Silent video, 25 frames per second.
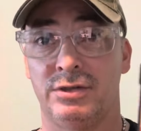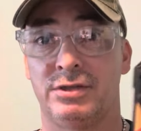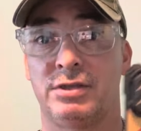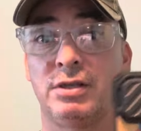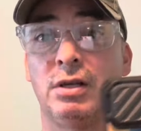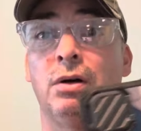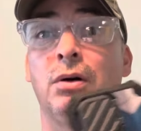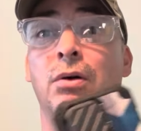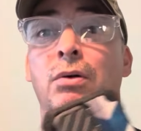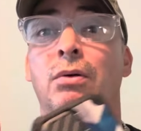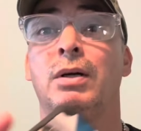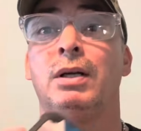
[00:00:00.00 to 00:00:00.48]

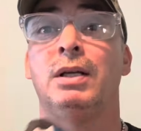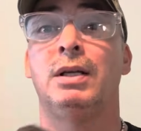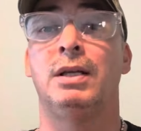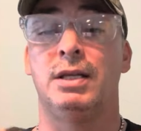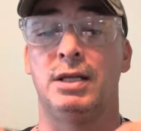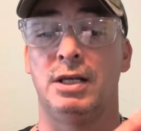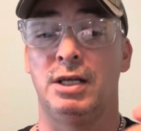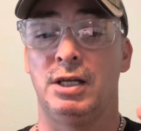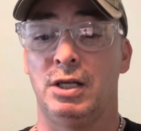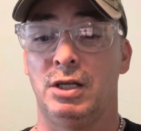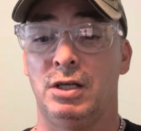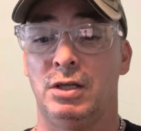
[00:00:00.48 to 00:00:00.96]
So
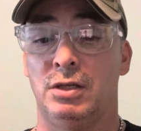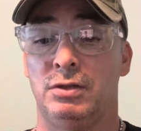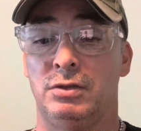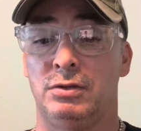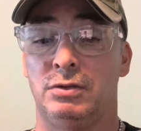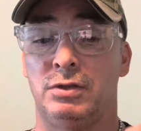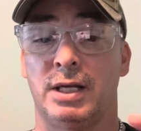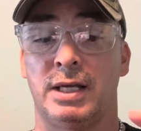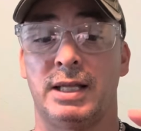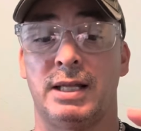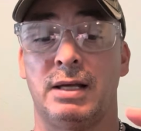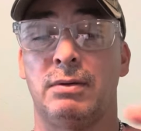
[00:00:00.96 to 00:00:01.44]

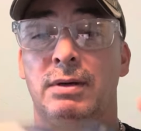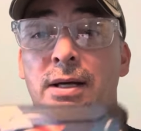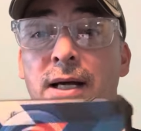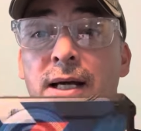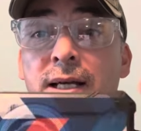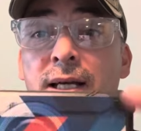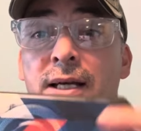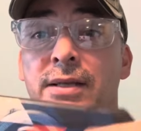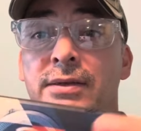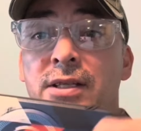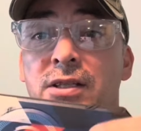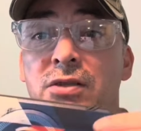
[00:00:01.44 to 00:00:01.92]
check it out. I
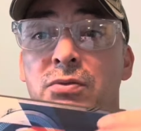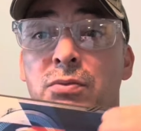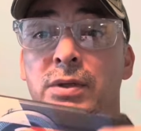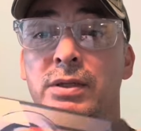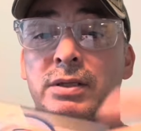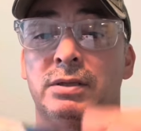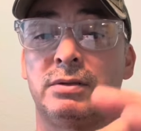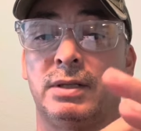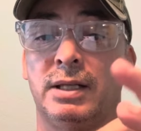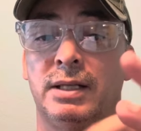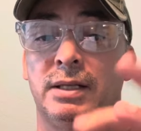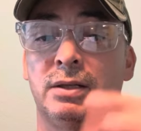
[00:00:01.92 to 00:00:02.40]
got this one,
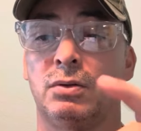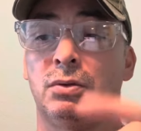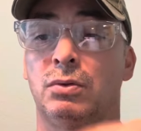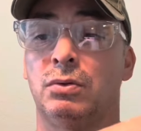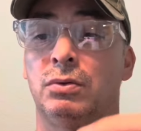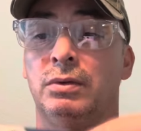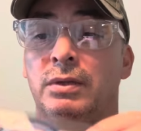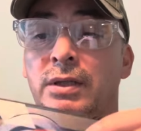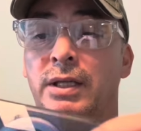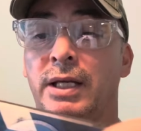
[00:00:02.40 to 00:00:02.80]
it's kind of cool.